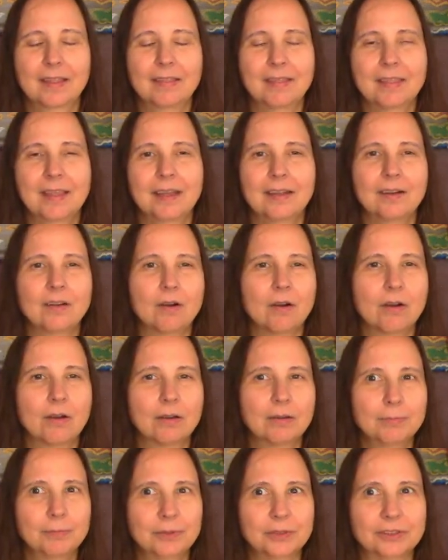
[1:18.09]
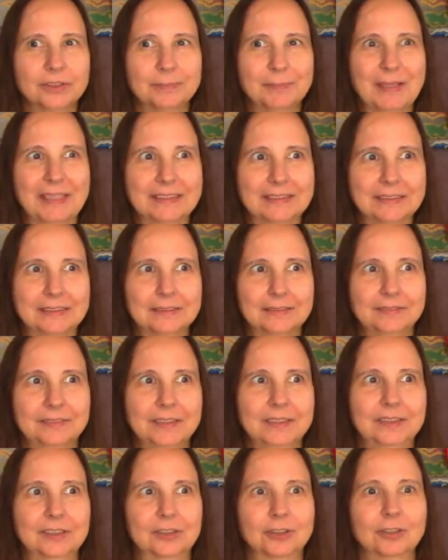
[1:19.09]
that our perspective
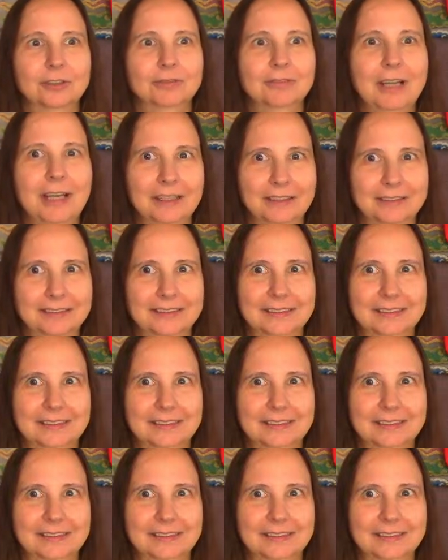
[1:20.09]
is correct.